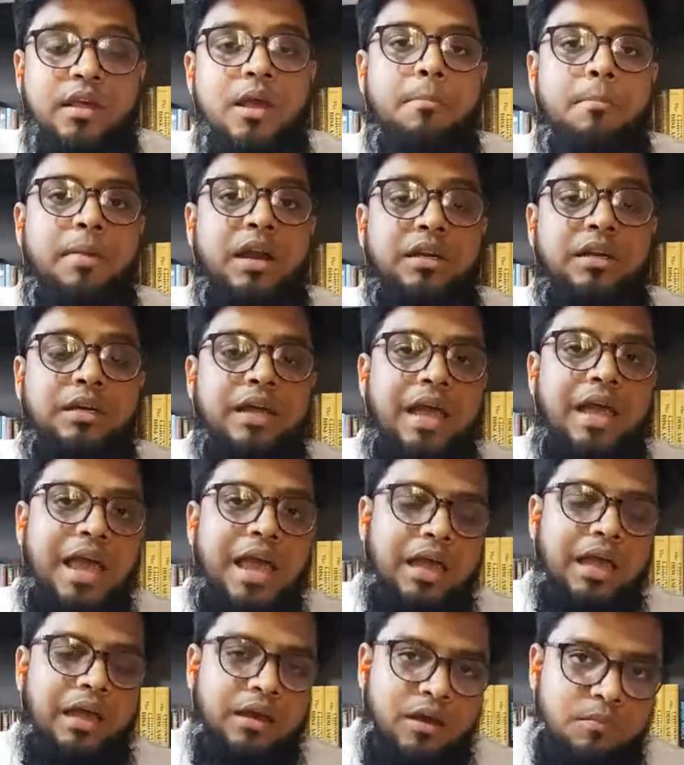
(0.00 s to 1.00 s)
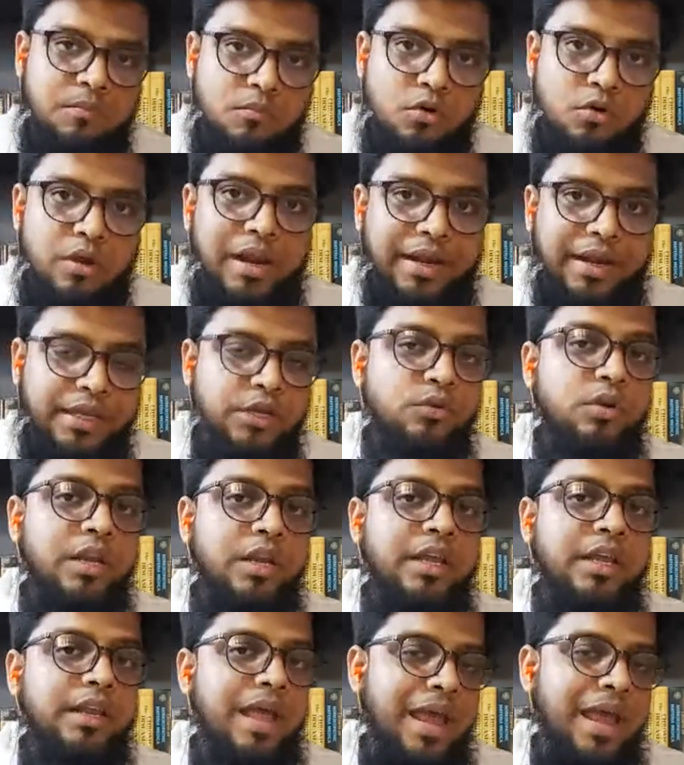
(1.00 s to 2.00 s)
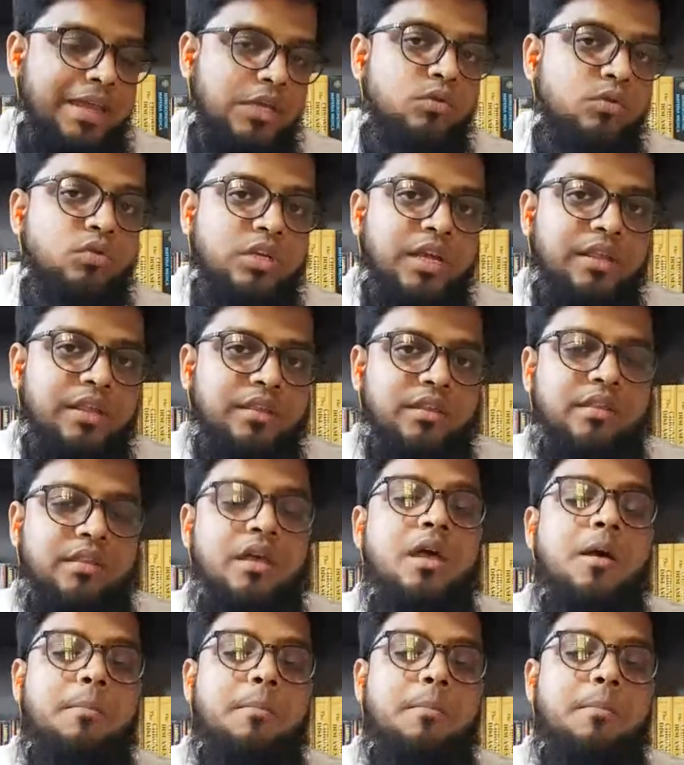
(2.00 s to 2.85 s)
but more acutely in acute cases.